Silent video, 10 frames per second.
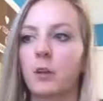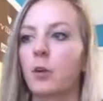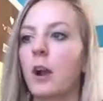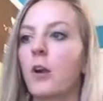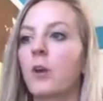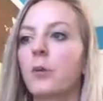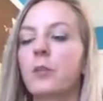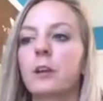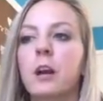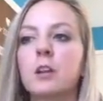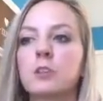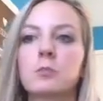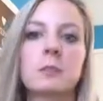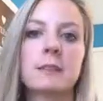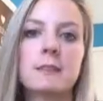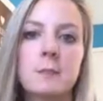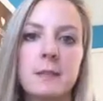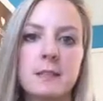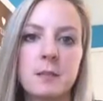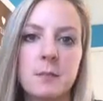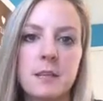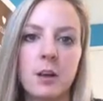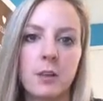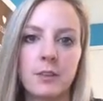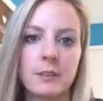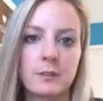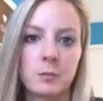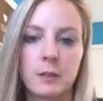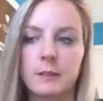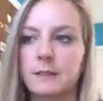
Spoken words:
or oh, the colors really speak to me on this one.